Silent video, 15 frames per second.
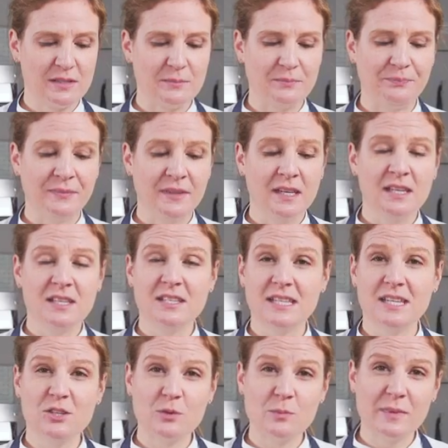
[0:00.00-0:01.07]
some
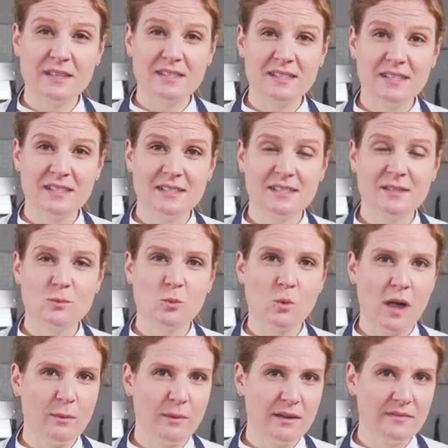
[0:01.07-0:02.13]
Dijon mustard,
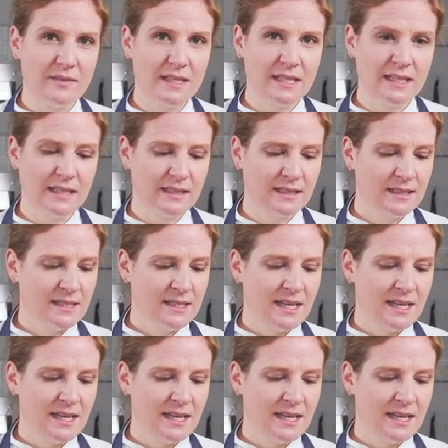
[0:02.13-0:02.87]
white wine vinegar